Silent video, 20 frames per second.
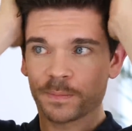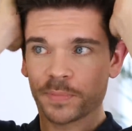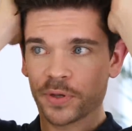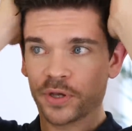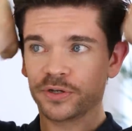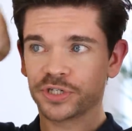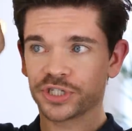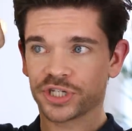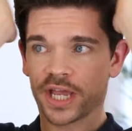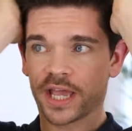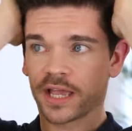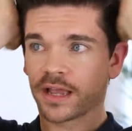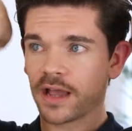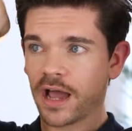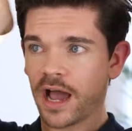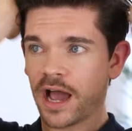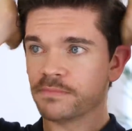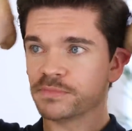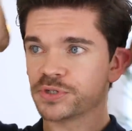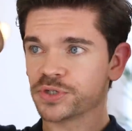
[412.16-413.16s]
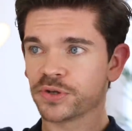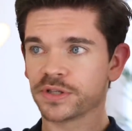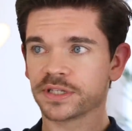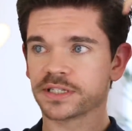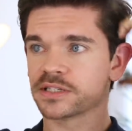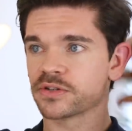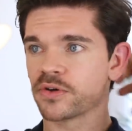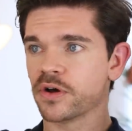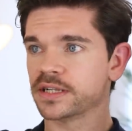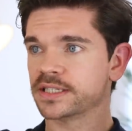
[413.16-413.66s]
pushing. I'm sure
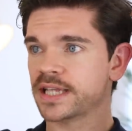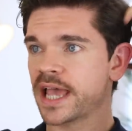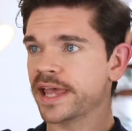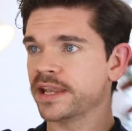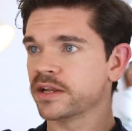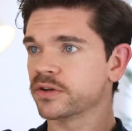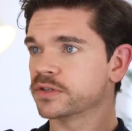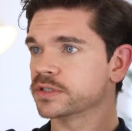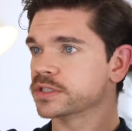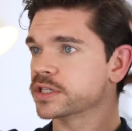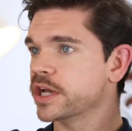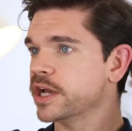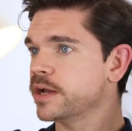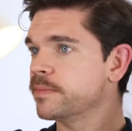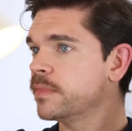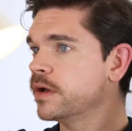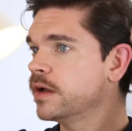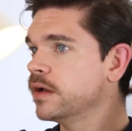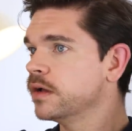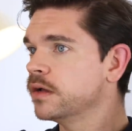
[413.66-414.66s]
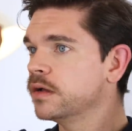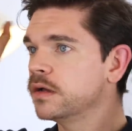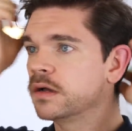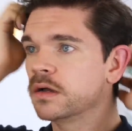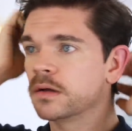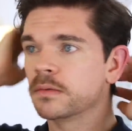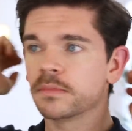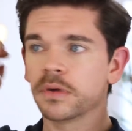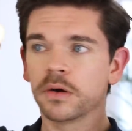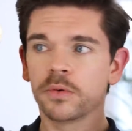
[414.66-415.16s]
this has got a technical term,
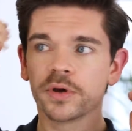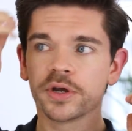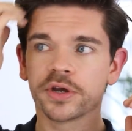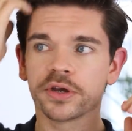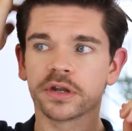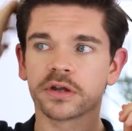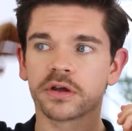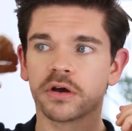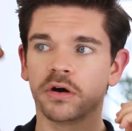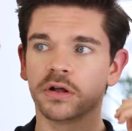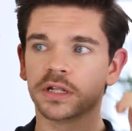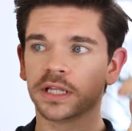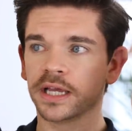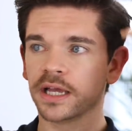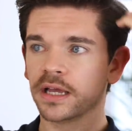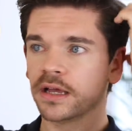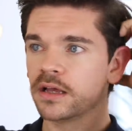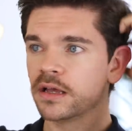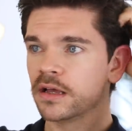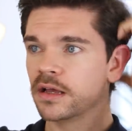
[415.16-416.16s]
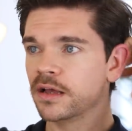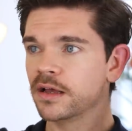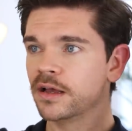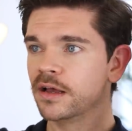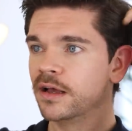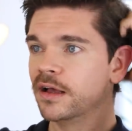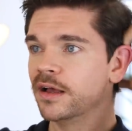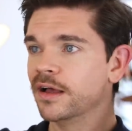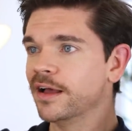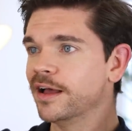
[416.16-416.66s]
but we're going to call it
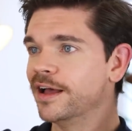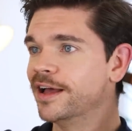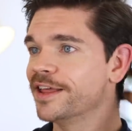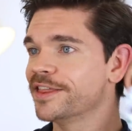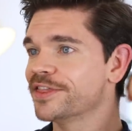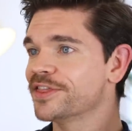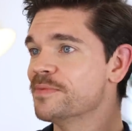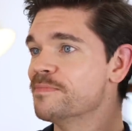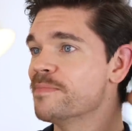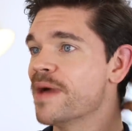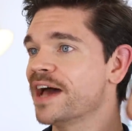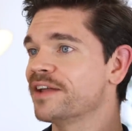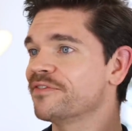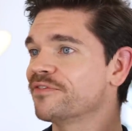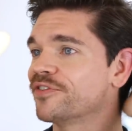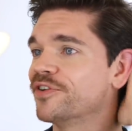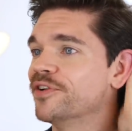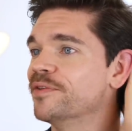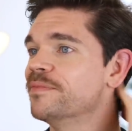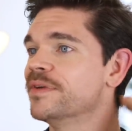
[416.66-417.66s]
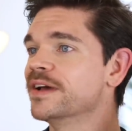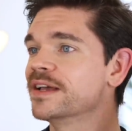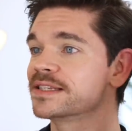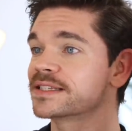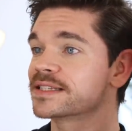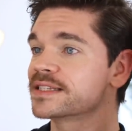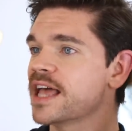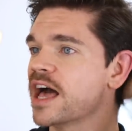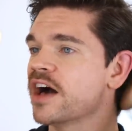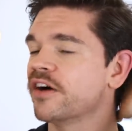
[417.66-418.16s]
the man from
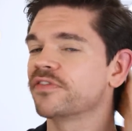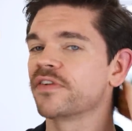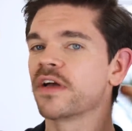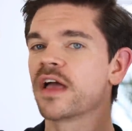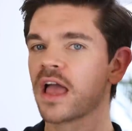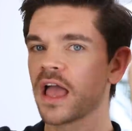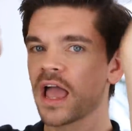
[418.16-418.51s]
self